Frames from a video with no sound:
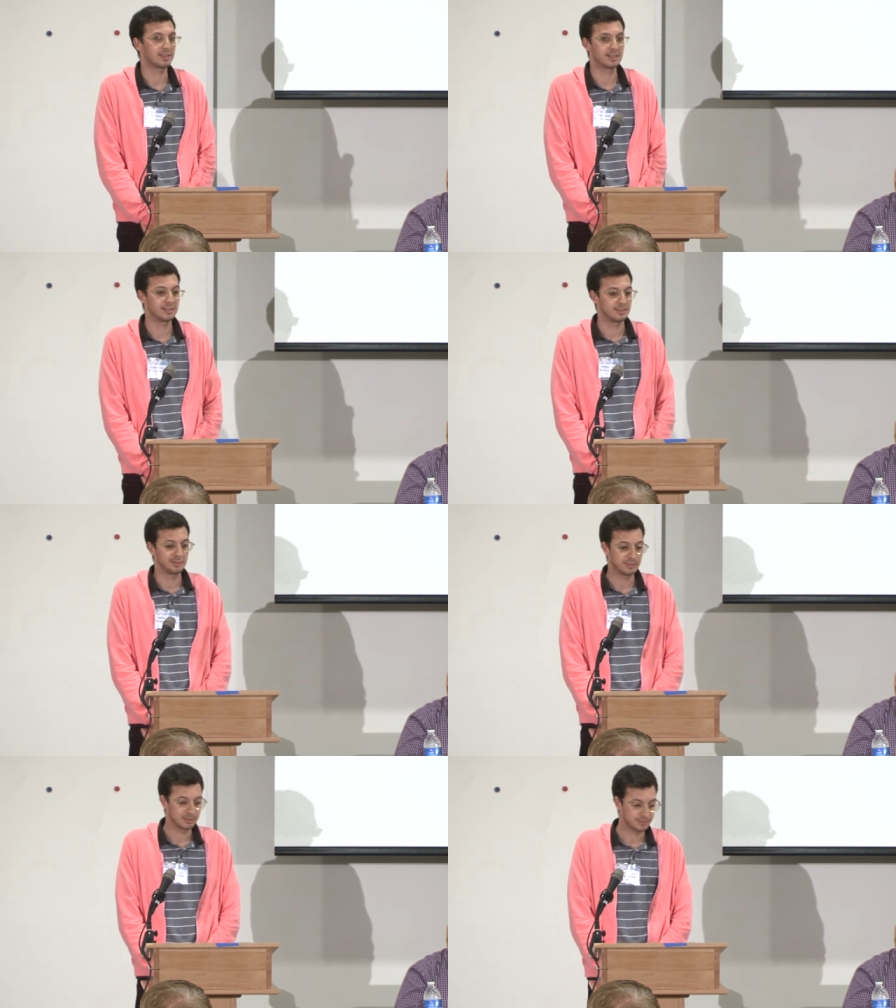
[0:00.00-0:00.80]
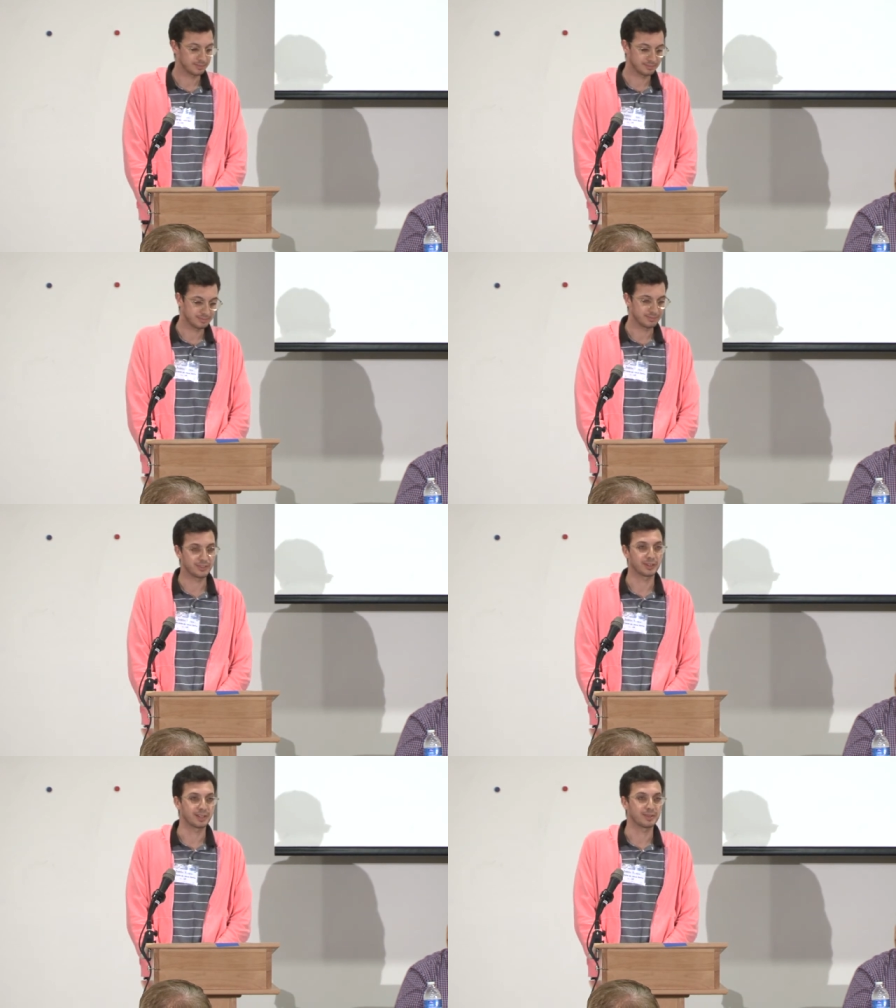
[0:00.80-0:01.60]
that
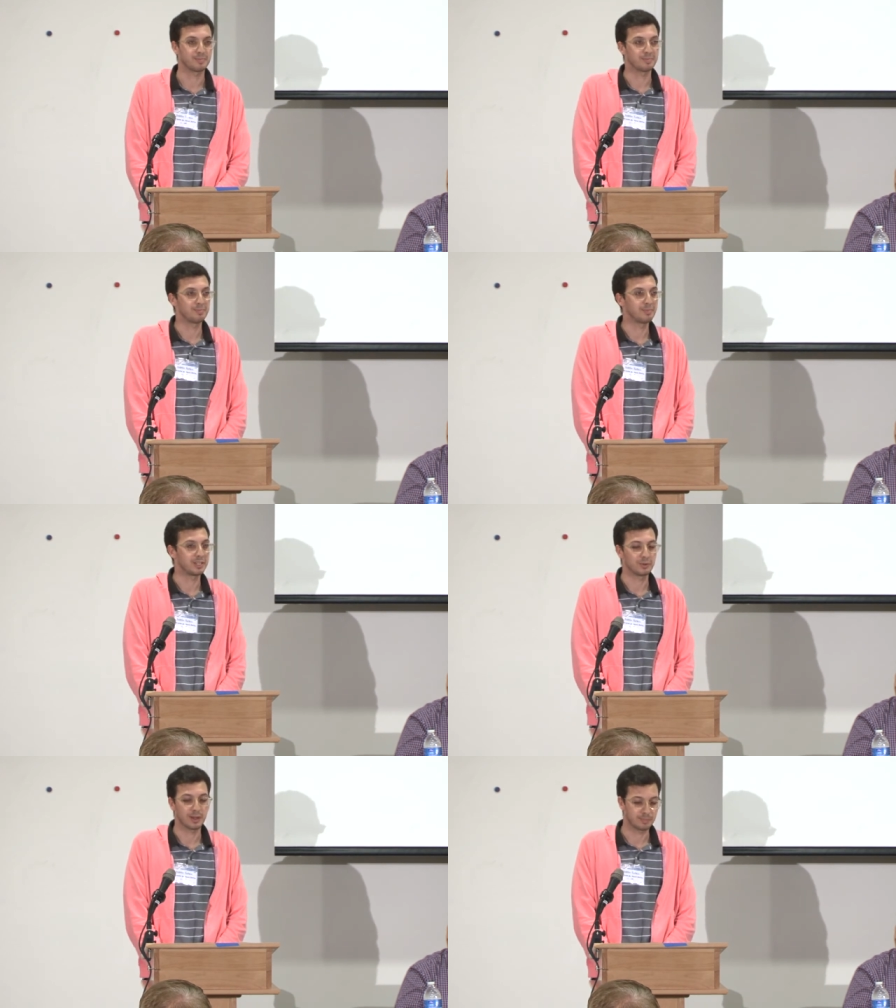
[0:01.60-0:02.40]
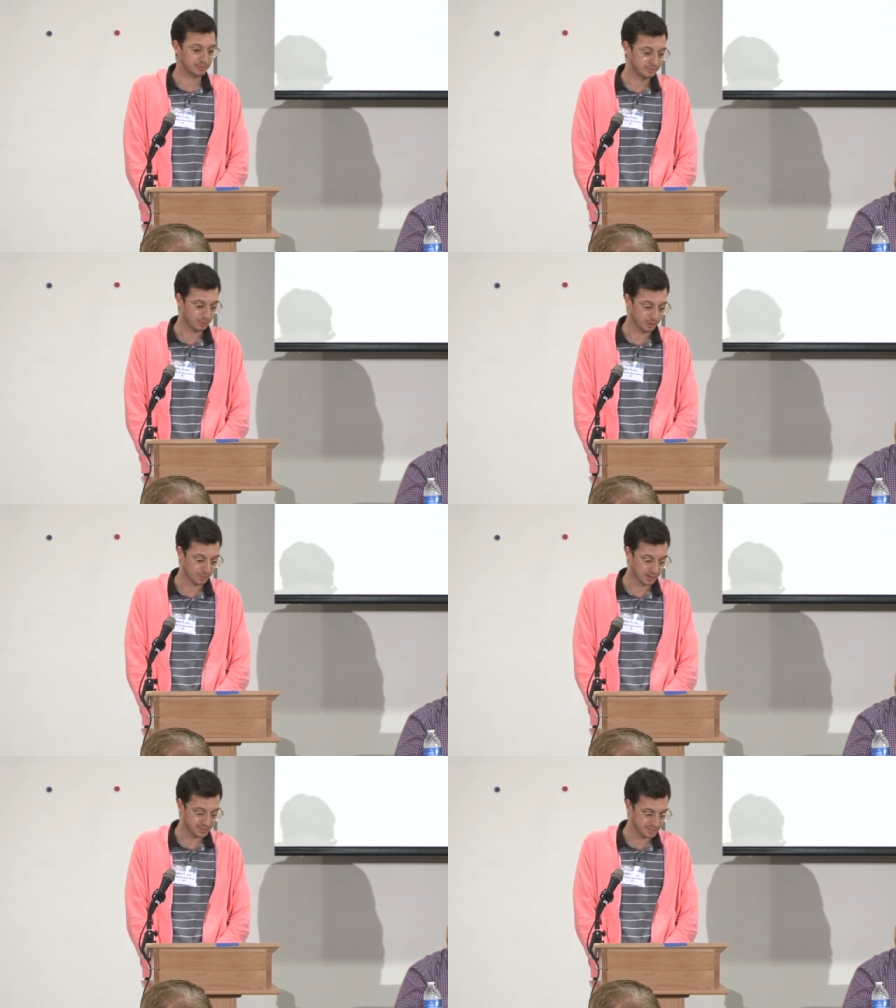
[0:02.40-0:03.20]
they're gonna beat you up or
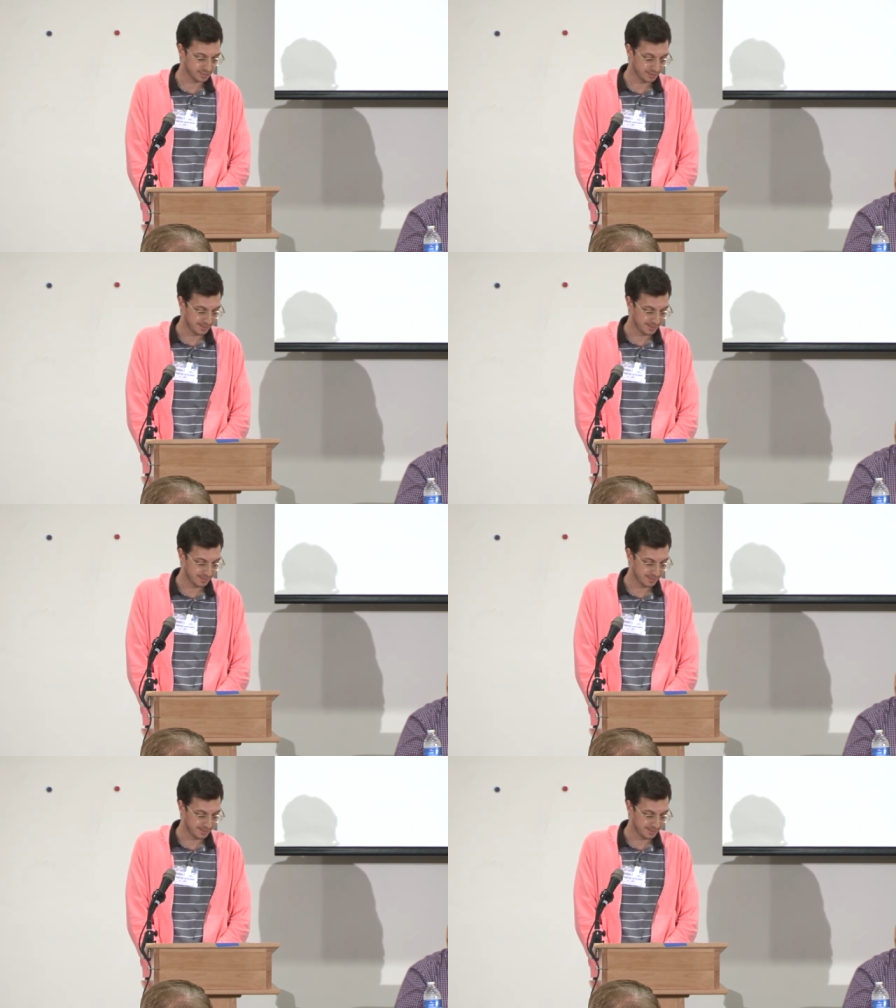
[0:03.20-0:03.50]
worse.